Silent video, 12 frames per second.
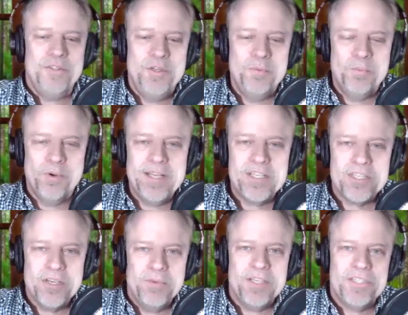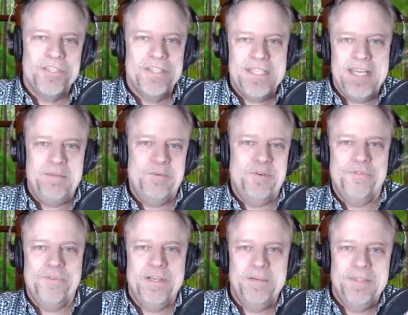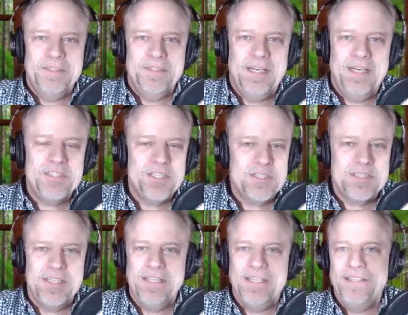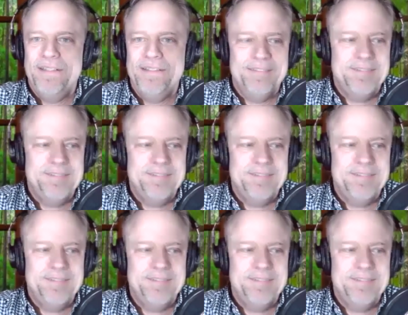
you bring so much to the table from not just a,